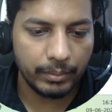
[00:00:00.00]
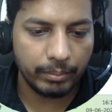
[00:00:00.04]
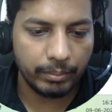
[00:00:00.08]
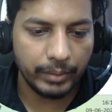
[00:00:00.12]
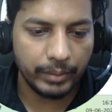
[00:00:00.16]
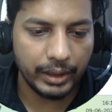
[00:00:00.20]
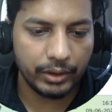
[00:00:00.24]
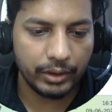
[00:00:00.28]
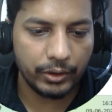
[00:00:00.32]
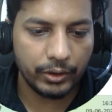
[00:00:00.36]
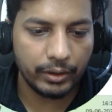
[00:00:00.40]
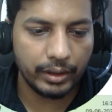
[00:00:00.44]

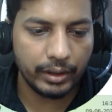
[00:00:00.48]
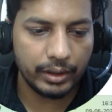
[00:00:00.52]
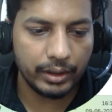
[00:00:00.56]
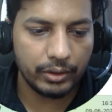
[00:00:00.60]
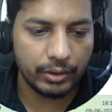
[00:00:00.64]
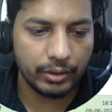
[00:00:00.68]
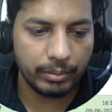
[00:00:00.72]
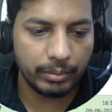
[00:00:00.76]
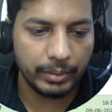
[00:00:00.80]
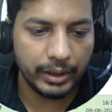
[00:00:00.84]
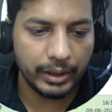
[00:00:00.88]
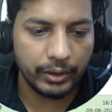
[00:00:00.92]
Make sure it
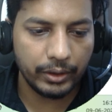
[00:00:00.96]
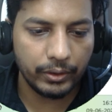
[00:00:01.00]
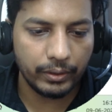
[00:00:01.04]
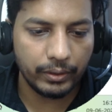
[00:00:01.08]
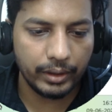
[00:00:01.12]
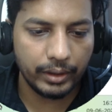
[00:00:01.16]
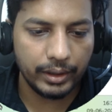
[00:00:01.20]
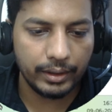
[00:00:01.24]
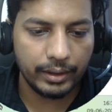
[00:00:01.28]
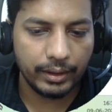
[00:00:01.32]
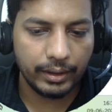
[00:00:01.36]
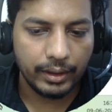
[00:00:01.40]
should be a
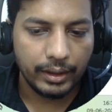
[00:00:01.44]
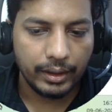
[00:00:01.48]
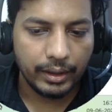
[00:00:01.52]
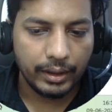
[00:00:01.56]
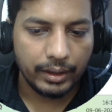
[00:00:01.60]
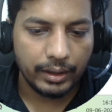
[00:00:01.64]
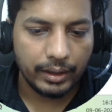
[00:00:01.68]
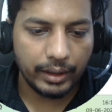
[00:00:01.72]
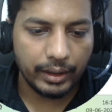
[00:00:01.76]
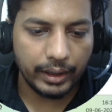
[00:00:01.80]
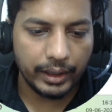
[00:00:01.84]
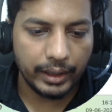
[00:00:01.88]
unique,
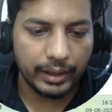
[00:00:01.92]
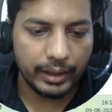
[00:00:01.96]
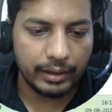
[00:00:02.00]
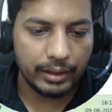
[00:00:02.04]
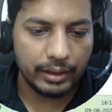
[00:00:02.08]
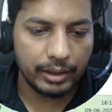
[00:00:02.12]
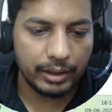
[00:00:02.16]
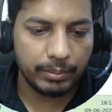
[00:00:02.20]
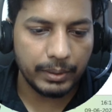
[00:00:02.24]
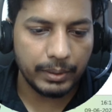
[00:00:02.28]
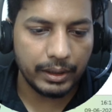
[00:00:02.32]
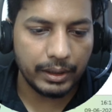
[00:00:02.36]
and
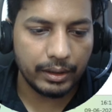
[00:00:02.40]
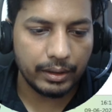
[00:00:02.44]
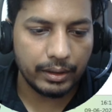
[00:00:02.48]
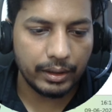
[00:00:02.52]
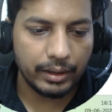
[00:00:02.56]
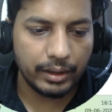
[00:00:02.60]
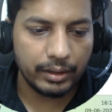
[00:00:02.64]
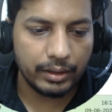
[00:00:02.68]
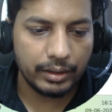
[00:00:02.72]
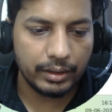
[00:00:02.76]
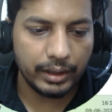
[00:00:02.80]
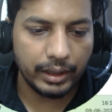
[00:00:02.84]
this
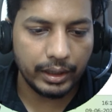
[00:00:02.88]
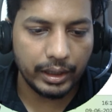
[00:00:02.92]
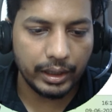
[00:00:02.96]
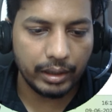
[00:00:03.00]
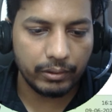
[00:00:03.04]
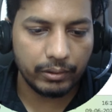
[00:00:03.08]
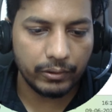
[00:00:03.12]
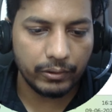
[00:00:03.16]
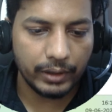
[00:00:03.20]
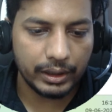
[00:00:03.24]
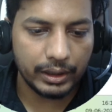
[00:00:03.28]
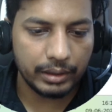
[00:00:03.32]
particular Synapse
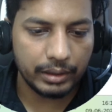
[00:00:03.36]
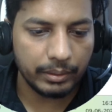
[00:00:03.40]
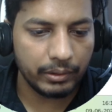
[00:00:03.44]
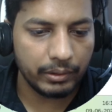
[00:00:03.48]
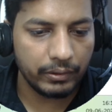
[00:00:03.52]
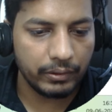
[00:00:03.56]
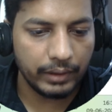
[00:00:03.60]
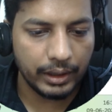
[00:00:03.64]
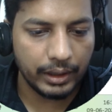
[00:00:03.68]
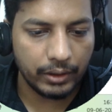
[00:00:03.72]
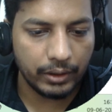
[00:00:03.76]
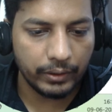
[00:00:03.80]
workspace
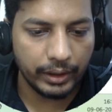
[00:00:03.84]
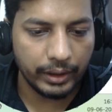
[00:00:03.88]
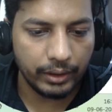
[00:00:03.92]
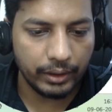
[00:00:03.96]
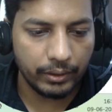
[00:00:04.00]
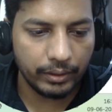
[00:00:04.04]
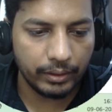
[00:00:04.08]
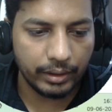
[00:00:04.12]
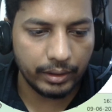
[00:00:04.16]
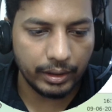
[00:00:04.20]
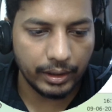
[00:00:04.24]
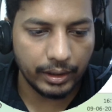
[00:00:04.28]
we are going to
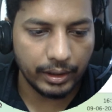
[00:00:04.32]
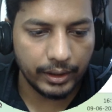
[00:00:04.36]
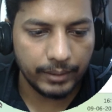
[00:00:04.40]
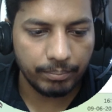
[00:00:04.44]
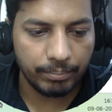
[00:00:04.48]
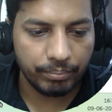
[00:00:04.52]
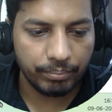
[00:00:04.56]
create.